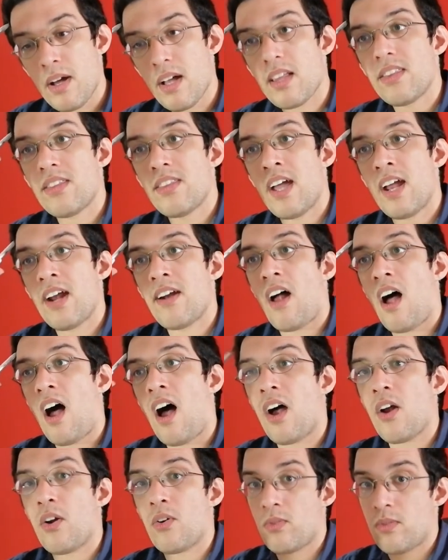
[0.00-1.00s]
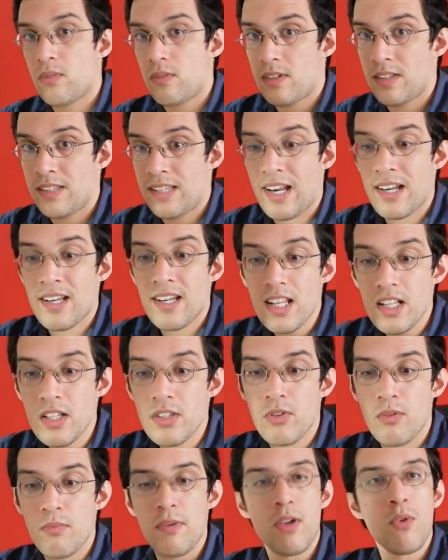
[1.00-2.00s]
but there are there
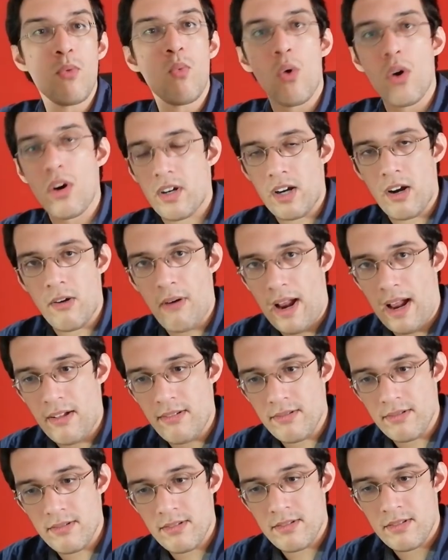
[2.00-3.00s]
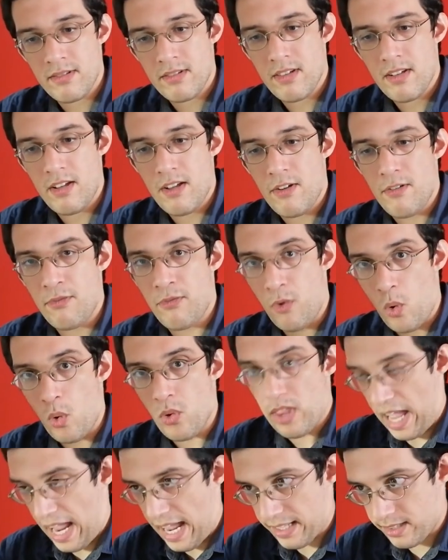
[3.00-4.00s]
need to be workarounds for
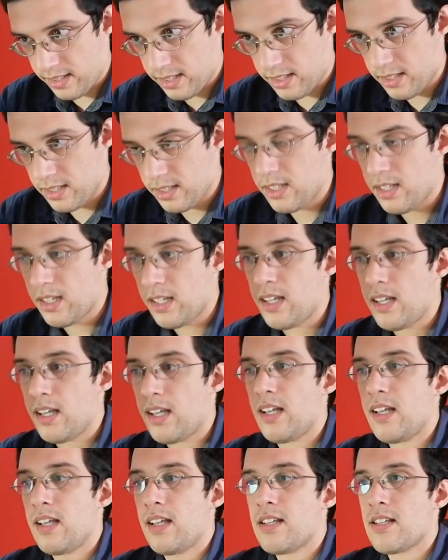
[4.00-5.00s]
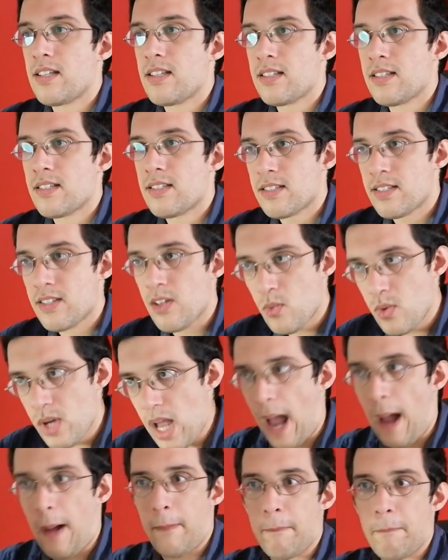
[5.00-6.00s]
that. So
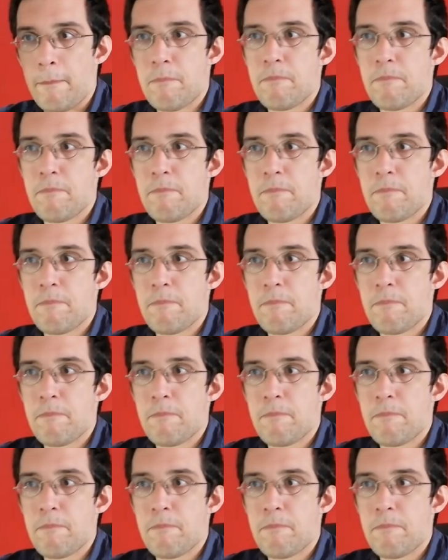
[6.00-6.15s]
yeah.